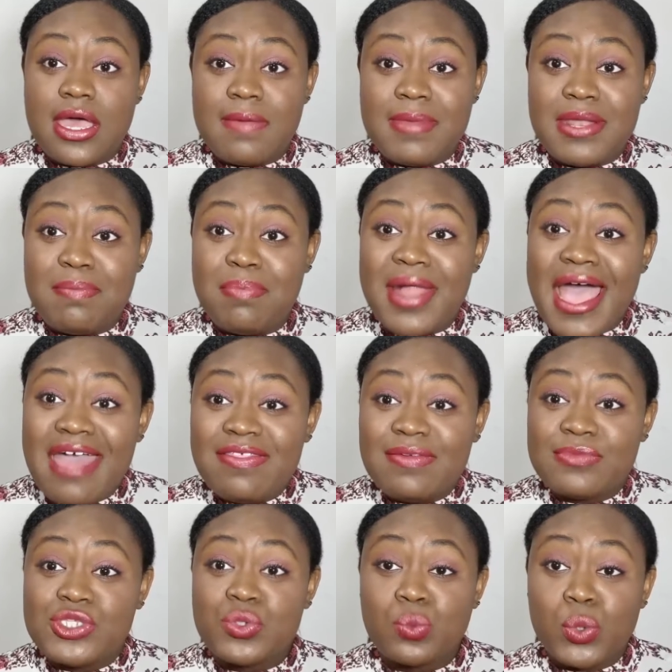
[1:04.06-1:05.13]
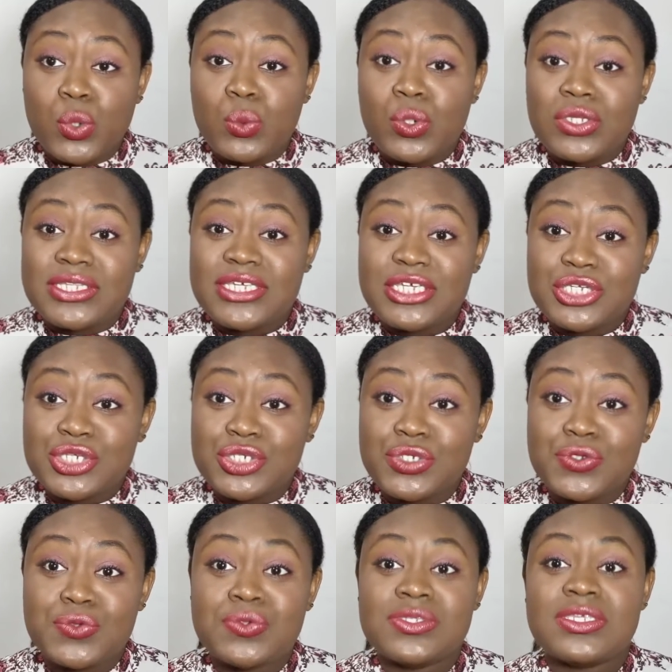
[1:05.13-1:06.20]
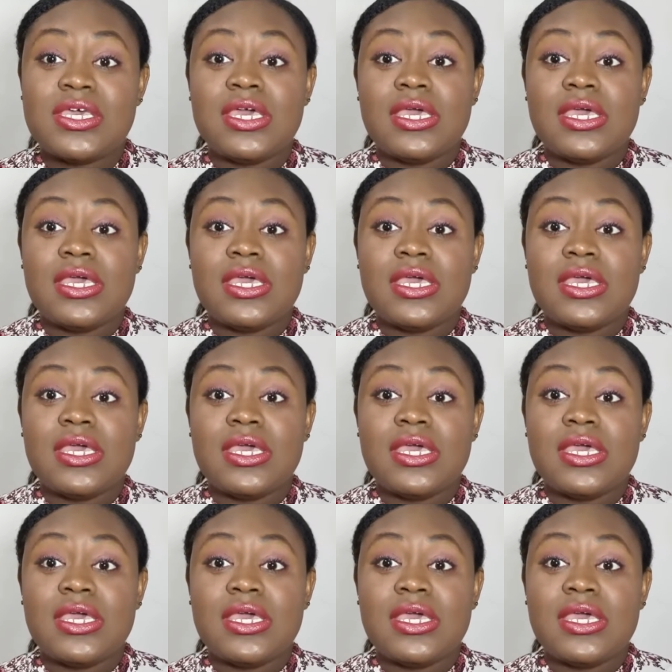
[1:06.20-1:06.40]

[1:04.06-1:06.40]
and apply them to real world issues